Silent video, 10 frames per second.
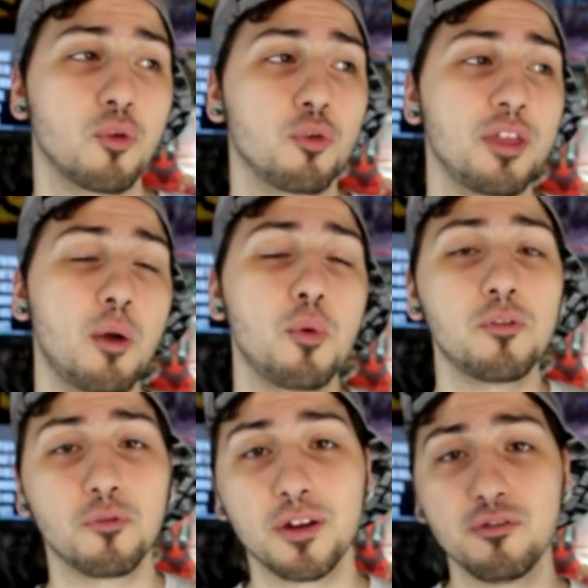Or that one
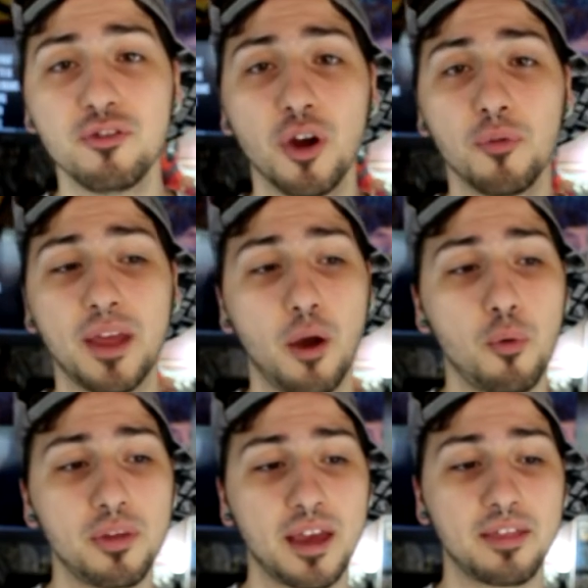friend you know that
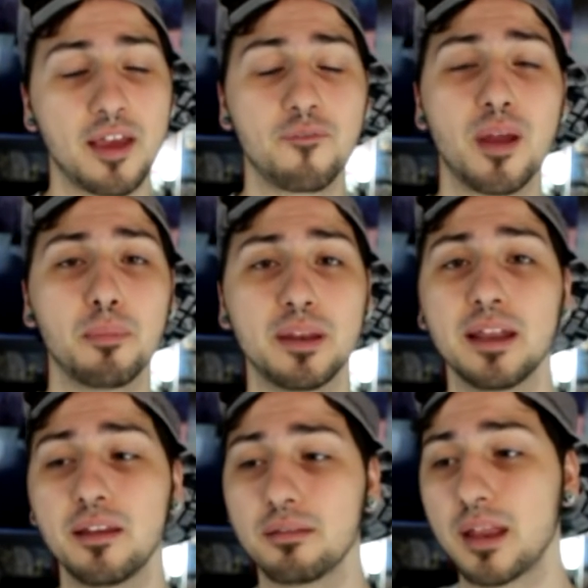always has that family
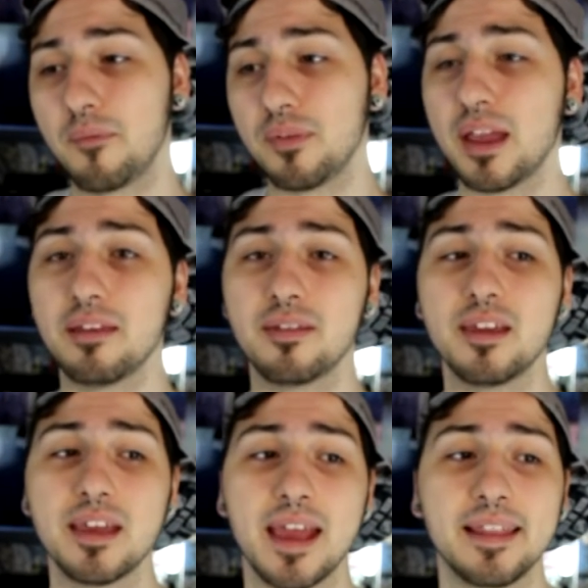that doesn't have the
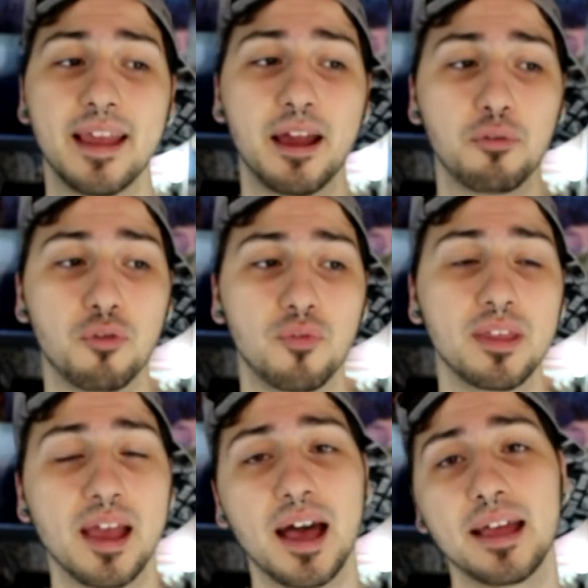AC and the house is
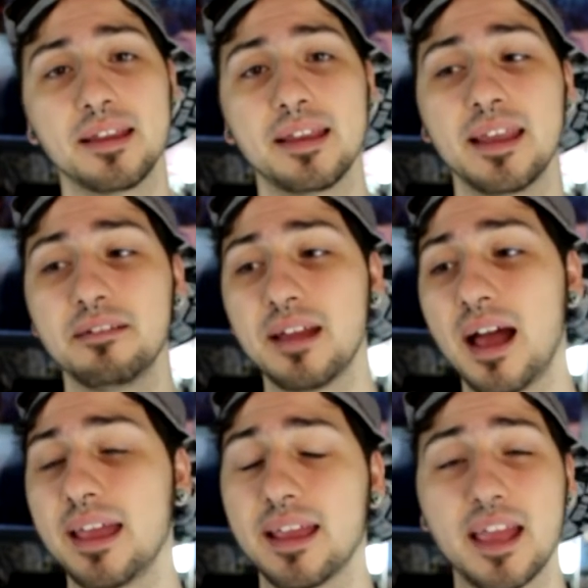really hot and they're
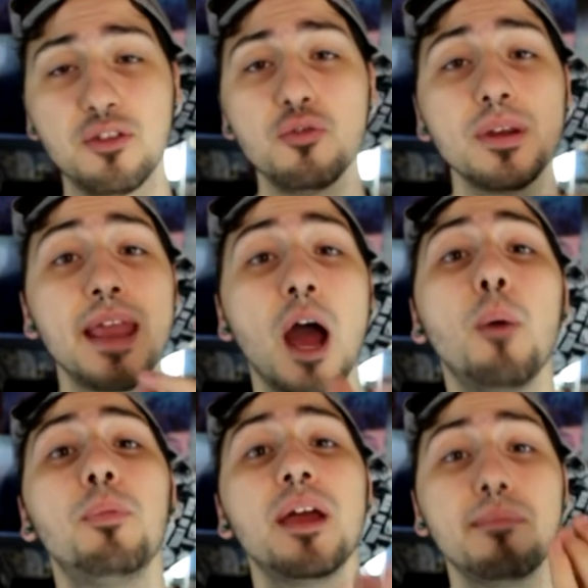dying. And you can
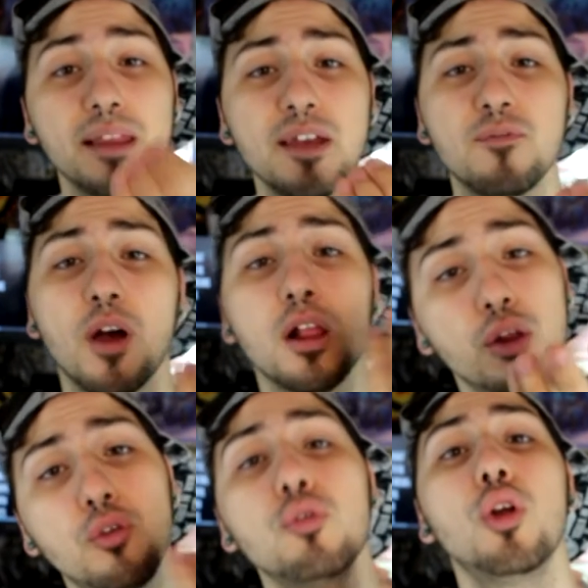help them live a
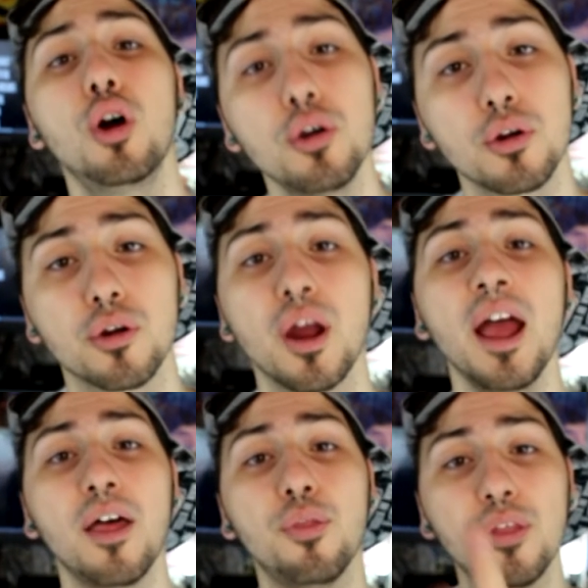little longer
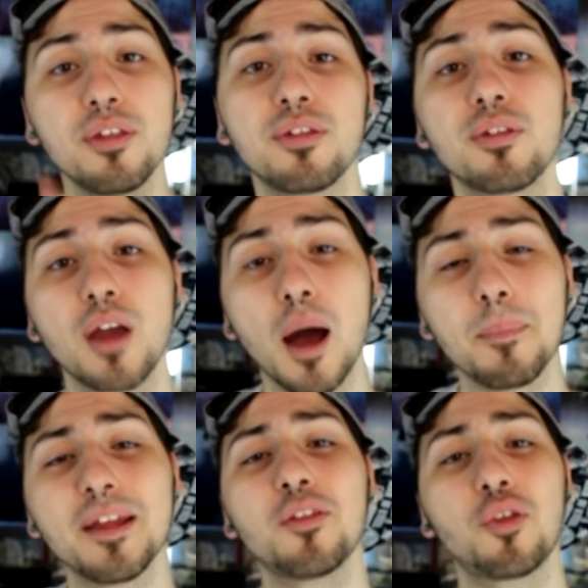this
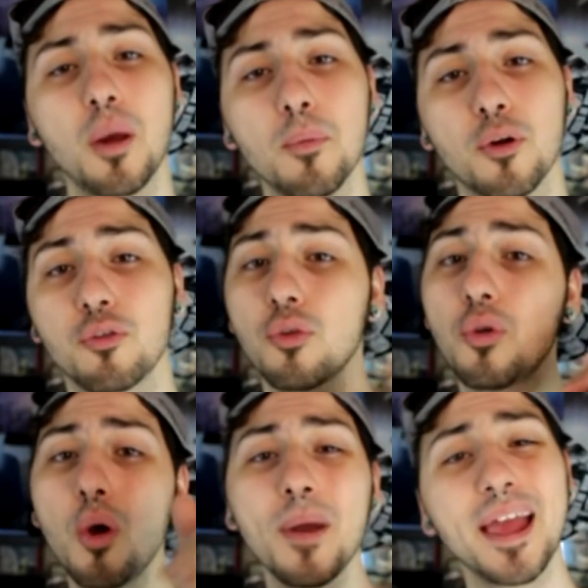coming summer. So
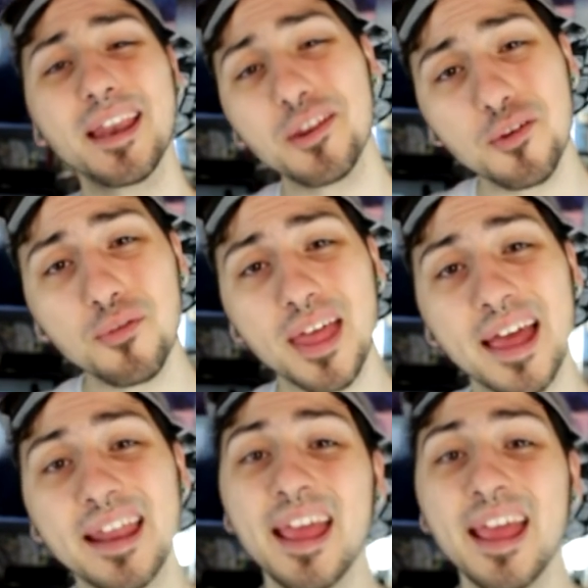go ahead and do that.